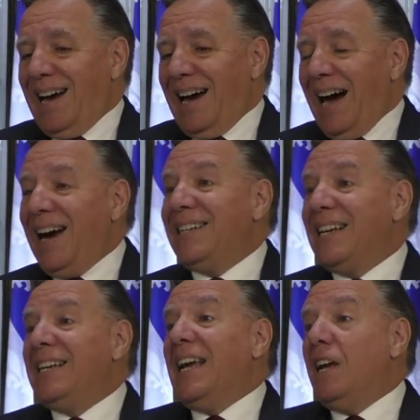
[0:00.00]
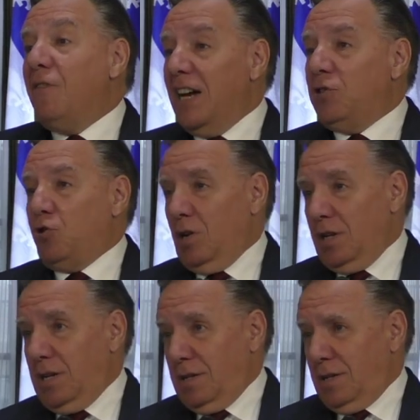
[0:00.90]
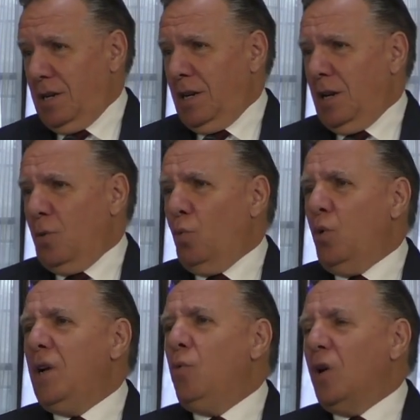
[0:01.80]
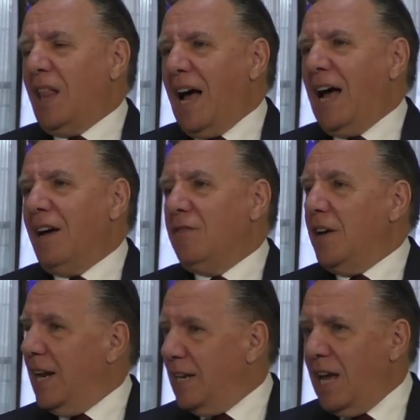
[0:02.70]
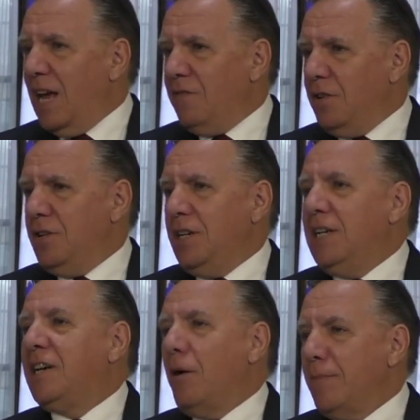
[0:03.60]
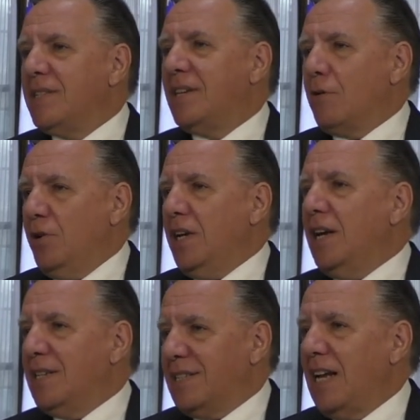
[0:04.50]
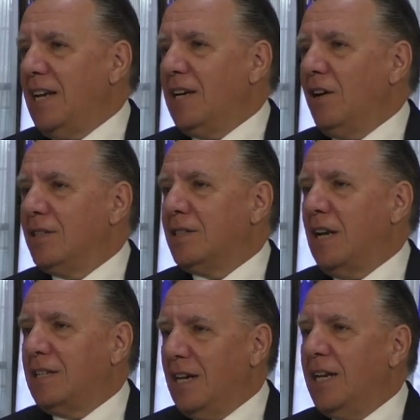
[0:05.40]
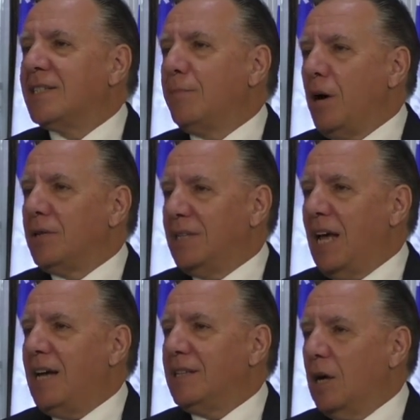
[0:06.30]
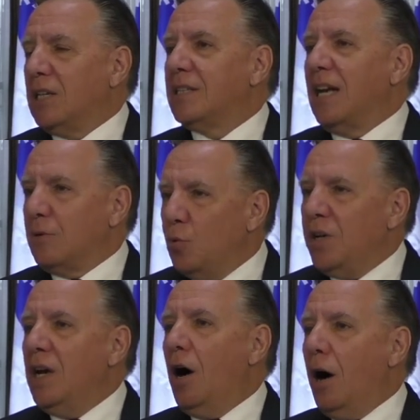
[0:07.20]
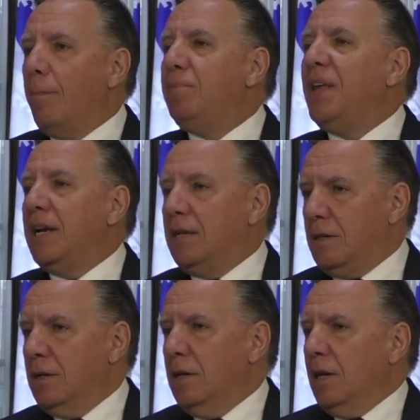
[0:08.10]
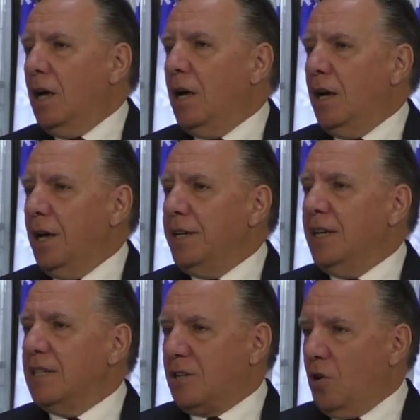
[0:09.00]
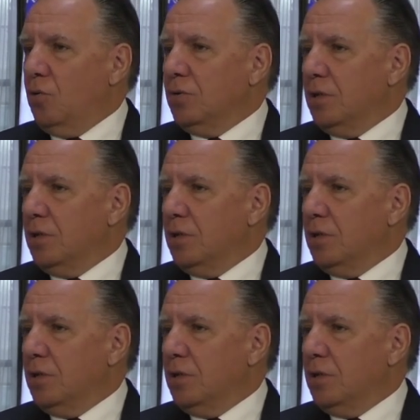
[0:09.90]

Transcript: I think eventually we will have, and even the commissary is telling us that it's about that, that we update this scope,